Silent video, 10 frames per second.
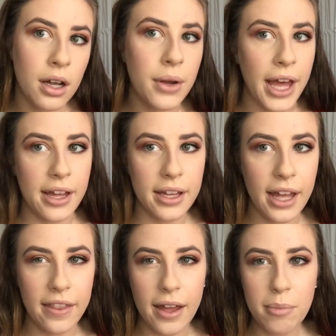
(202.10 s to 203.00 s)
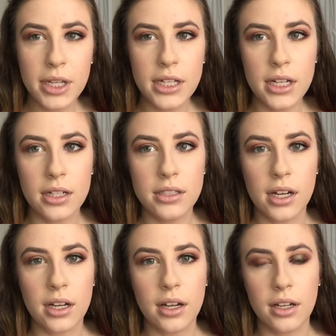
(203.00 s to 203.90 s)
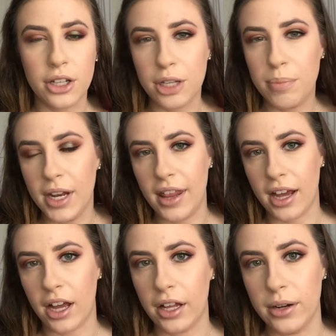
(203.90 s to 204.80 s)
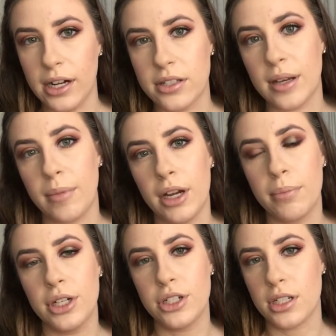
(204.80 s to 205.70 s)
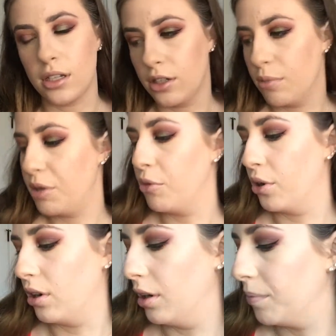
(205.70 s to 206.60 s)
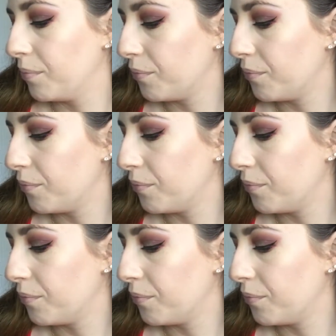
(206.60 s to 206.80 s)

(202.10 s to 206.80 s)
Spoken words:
Okay, and that blended a good bit of that color out, so I'm going to put just a little bit more on.